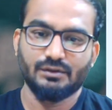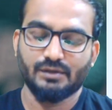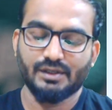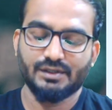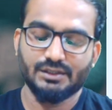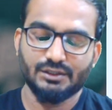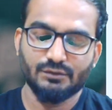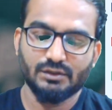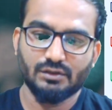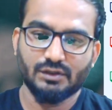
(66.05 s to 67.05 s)
Okay, then you
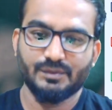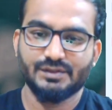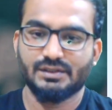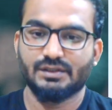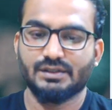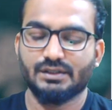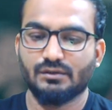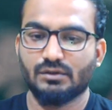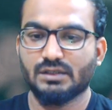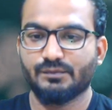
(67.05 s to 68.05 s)
will not miss anything.
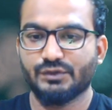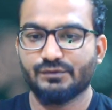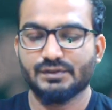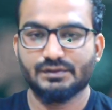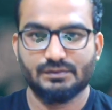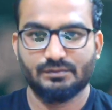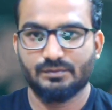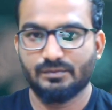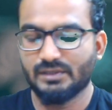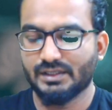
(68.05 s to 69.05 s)
All the previous
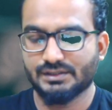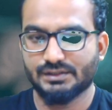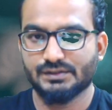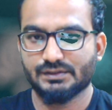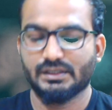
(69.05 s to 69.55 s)
lectures,